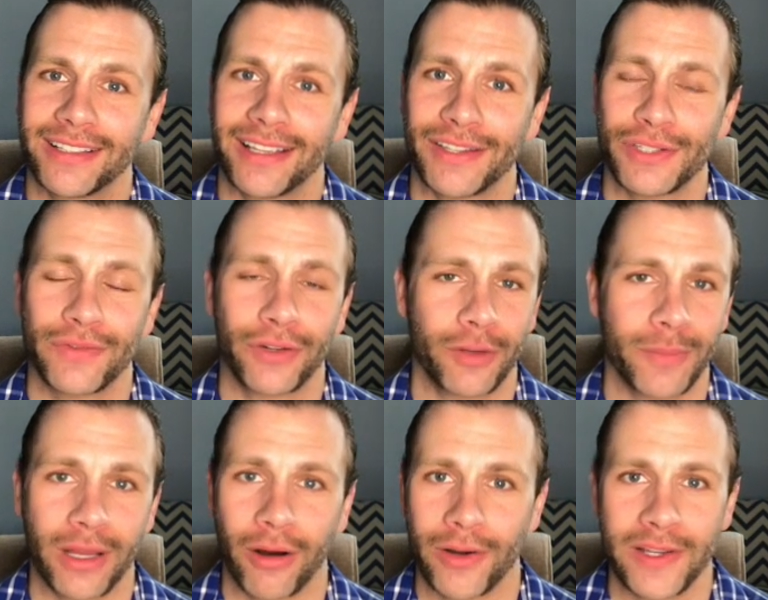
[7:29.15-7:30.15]
As you've heard
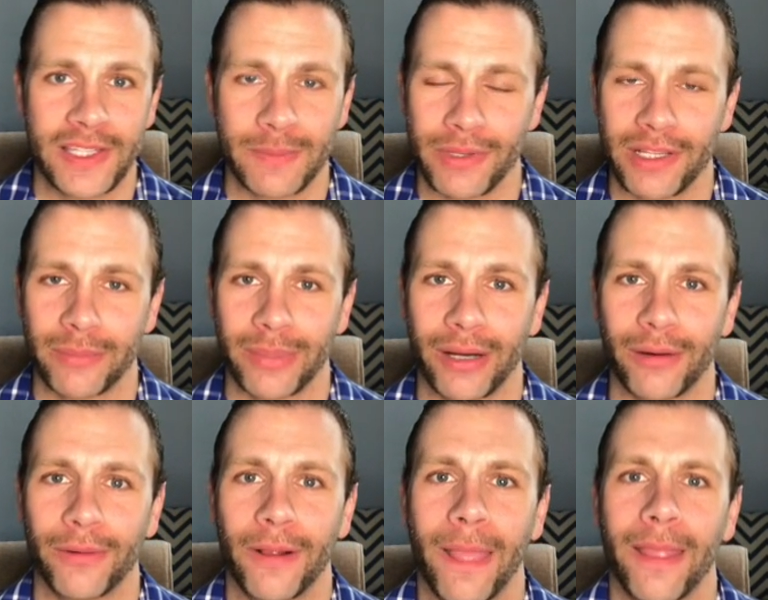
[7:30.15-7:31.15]
me already speak
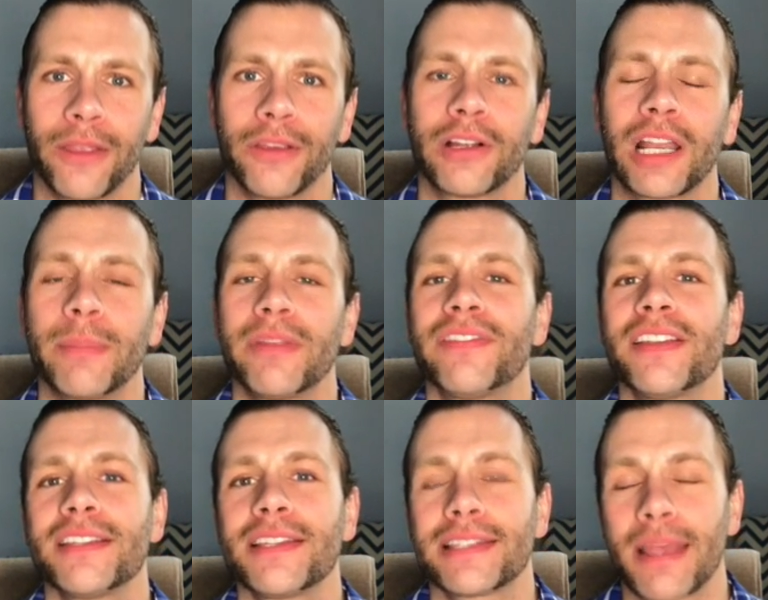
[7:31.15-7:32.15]
about, you're going to be
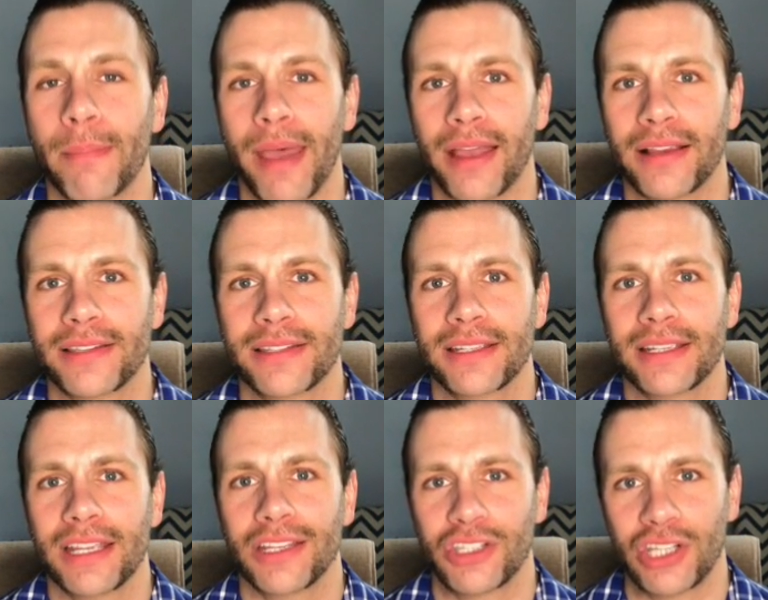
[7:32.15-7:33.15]
facing setbacks
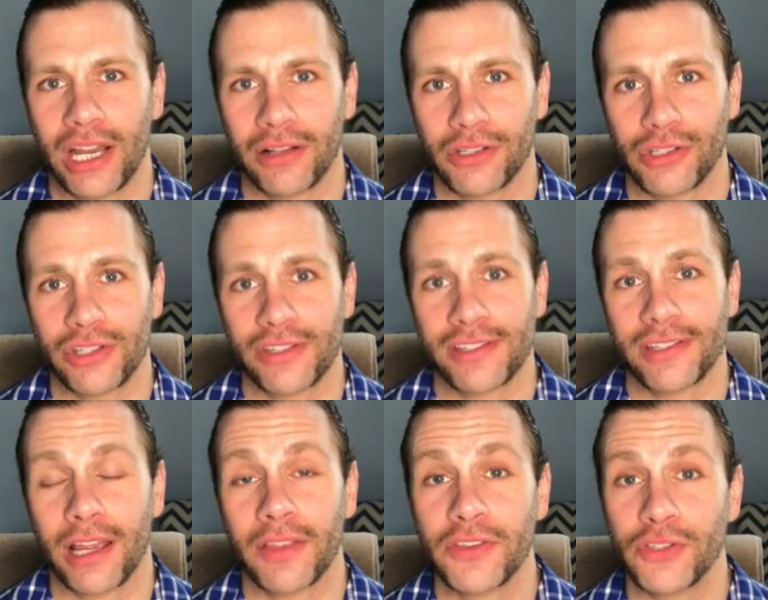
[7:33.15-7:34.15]
and challenges
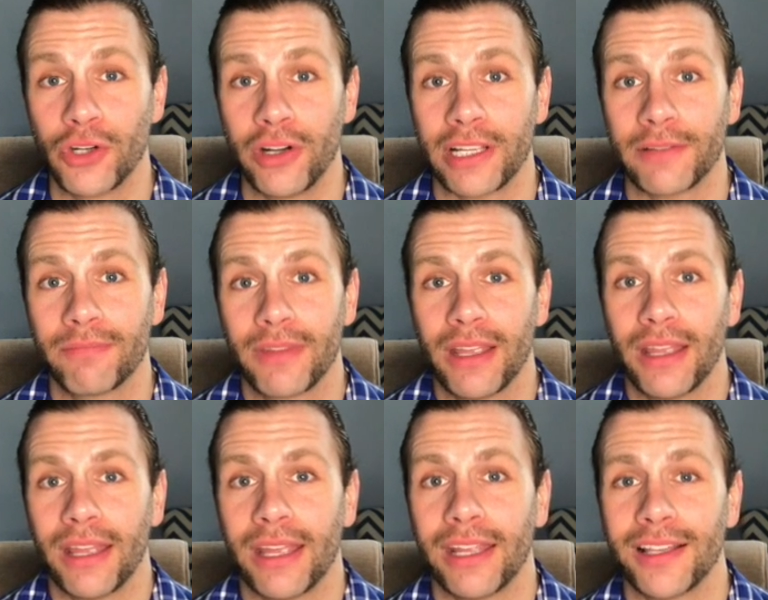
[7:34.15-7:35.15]
on this journey.
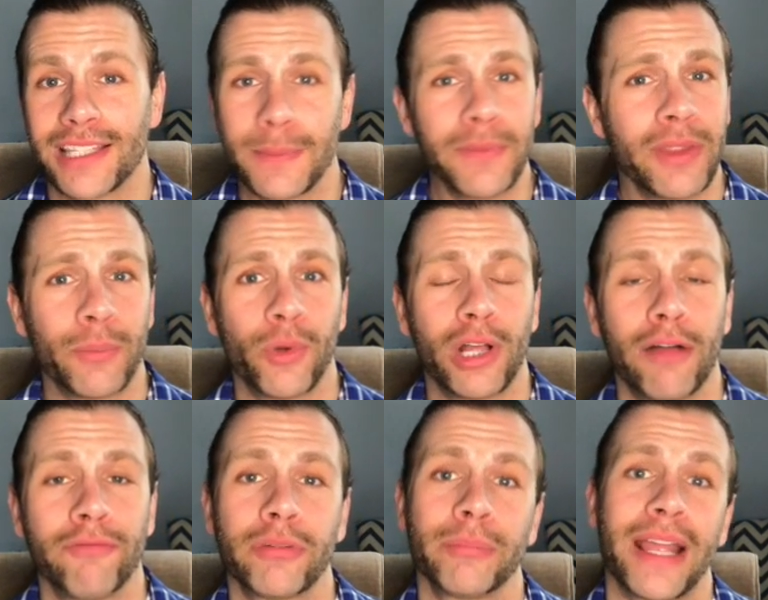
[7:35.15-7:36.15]
And some of them will
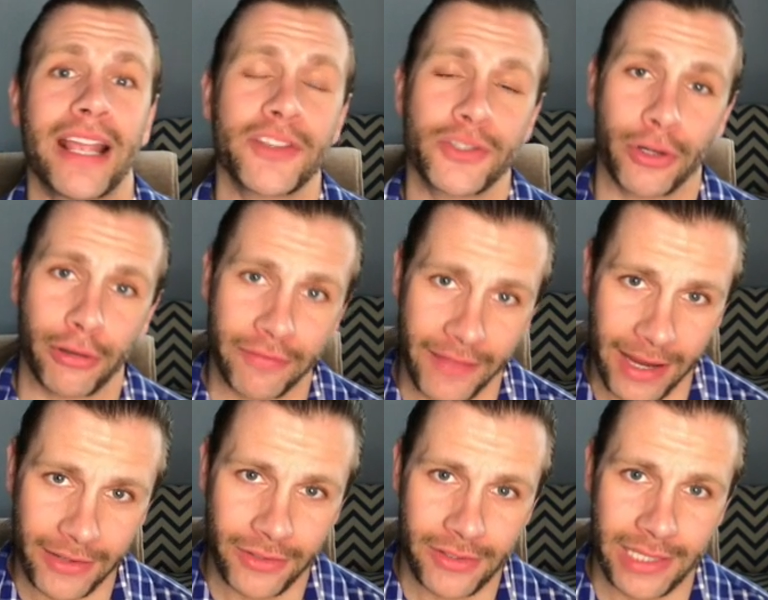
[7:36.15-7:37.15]
come from external
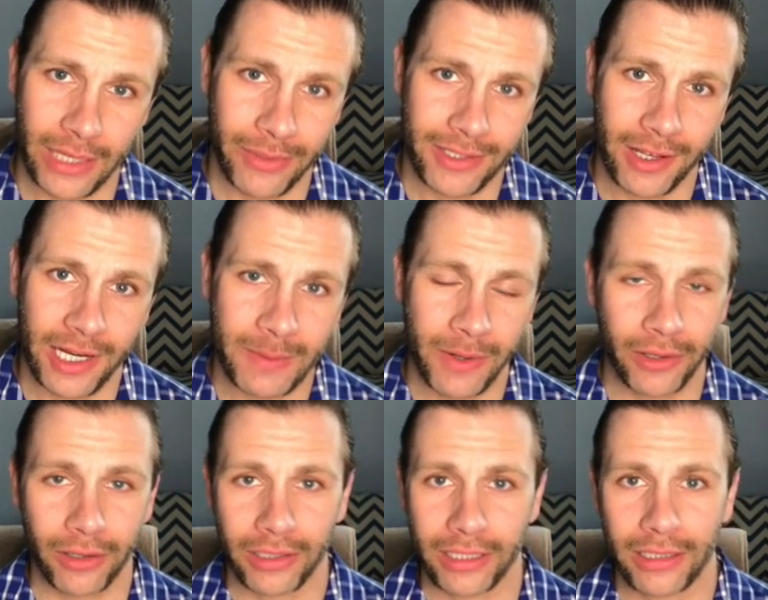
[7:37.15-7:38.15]
factors like we talked about
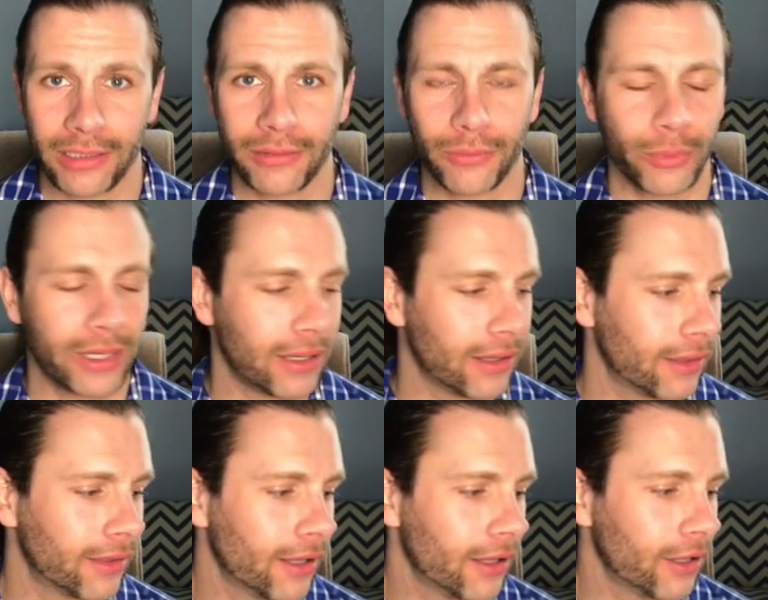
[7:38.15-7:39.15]
earlier with
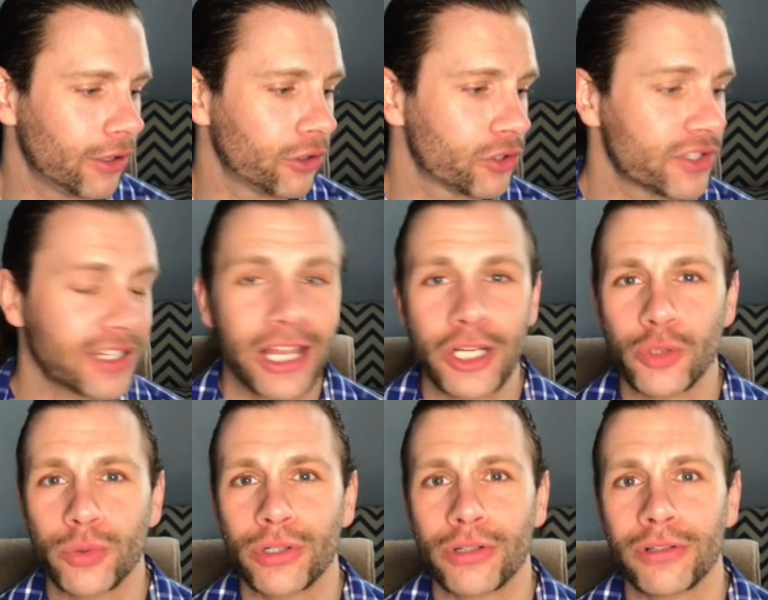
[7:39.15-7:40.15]
your
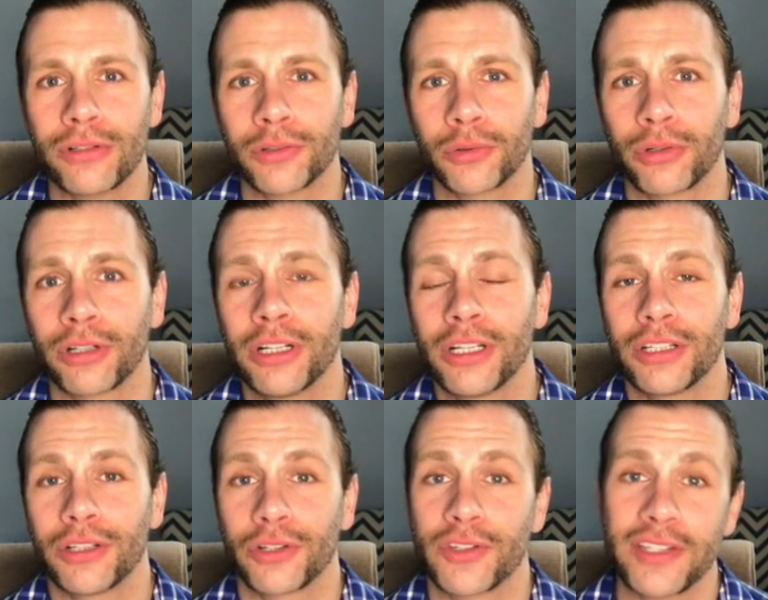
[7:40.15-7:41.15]
schedule or
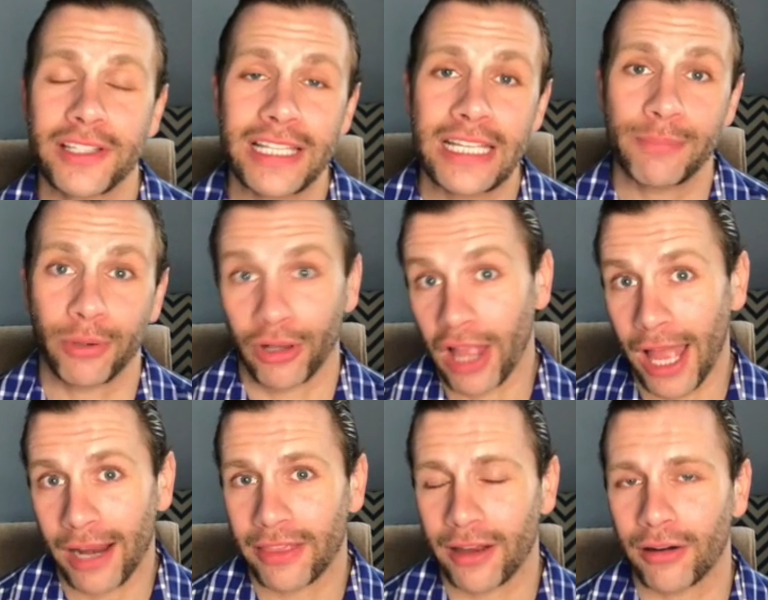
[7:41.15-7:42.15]
your sleep or
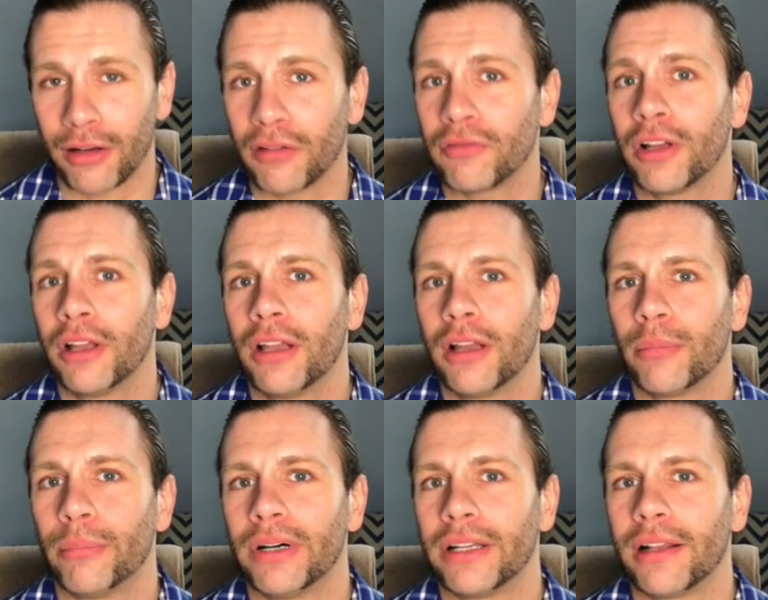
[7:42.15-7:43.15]
lack thereof.
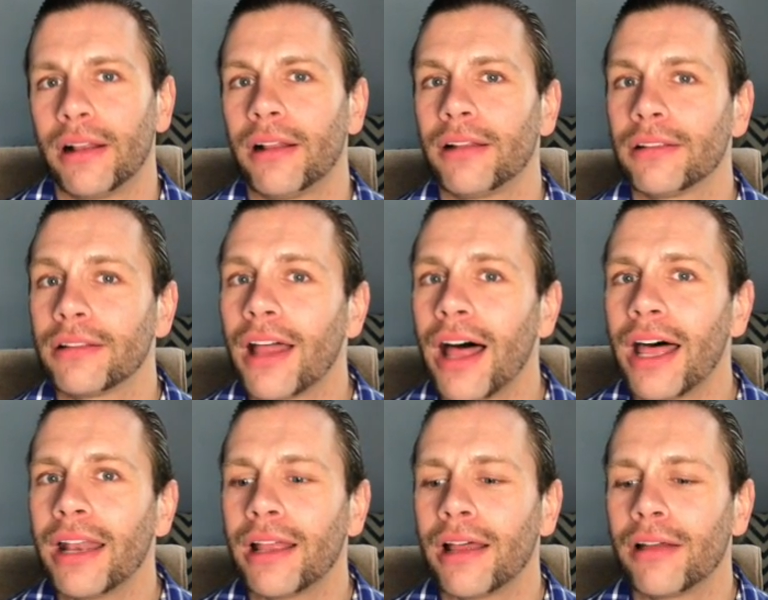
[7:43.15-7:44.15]
But a
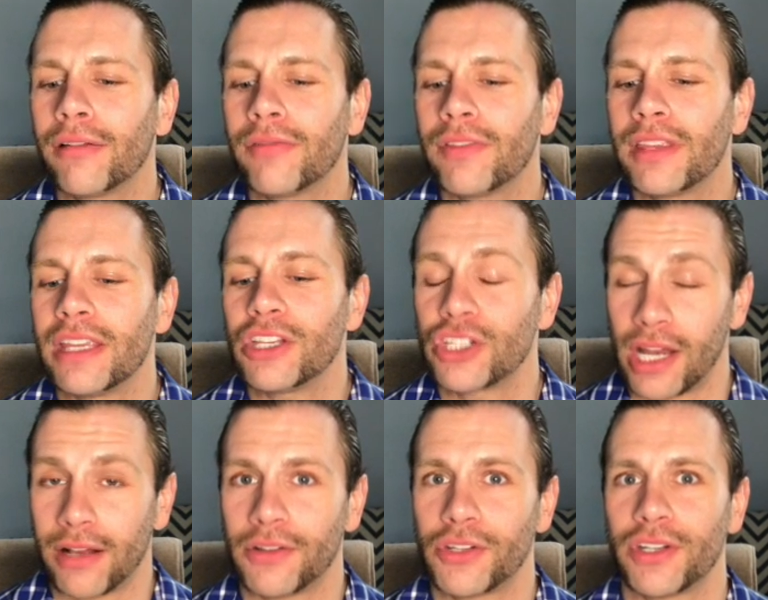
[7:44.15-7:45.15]
lot of the
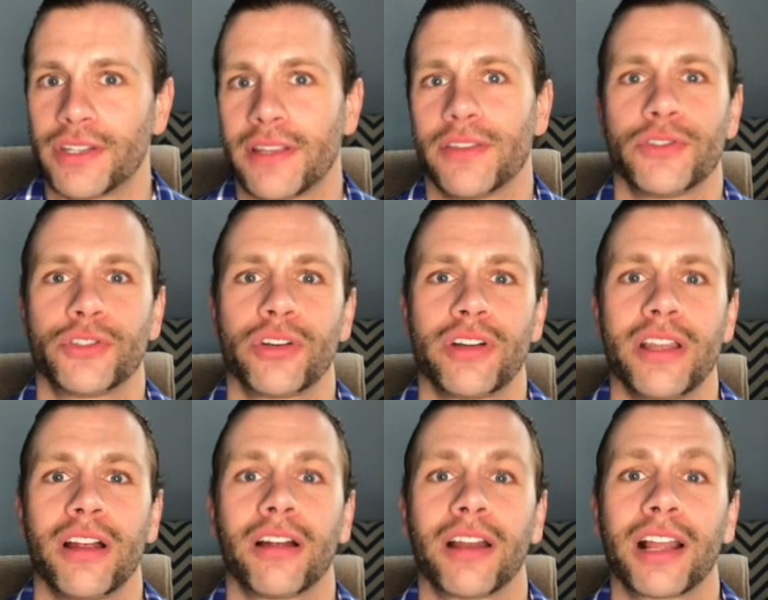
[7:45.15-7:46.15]
challenges in this journey
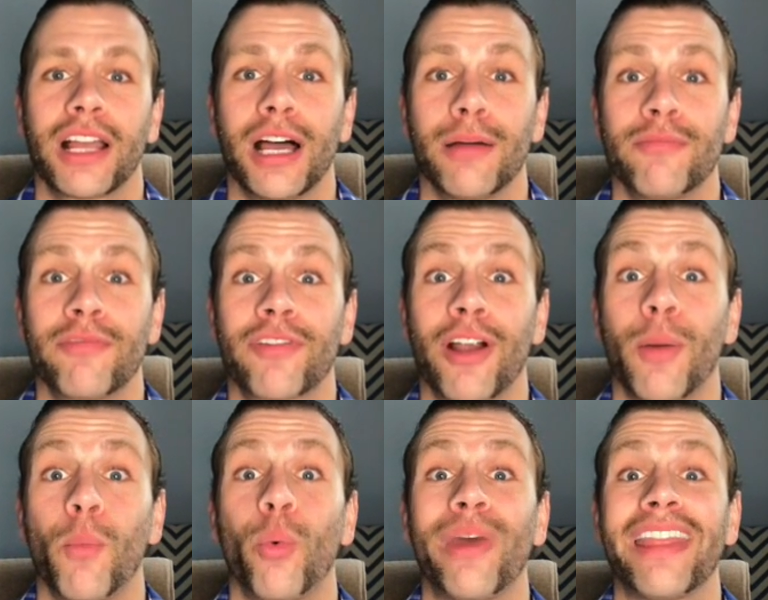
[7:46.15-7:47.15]
are going to come
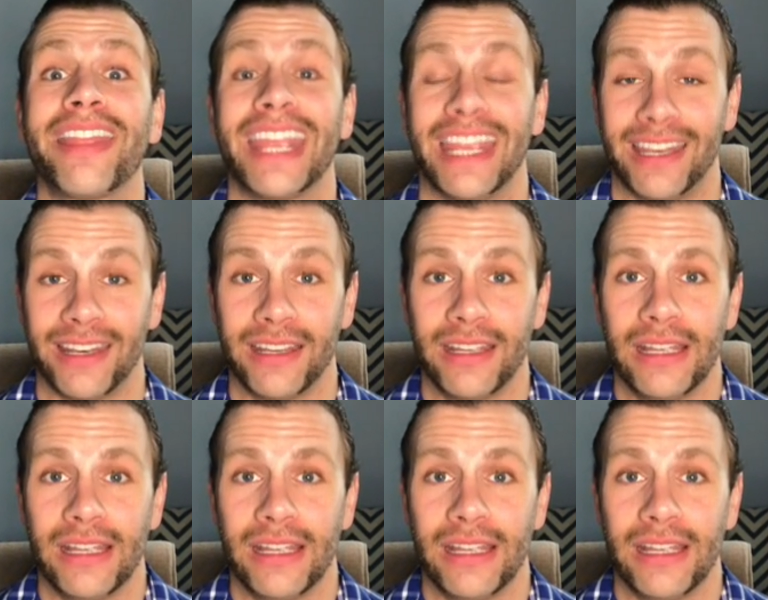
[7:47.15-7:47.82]
from within.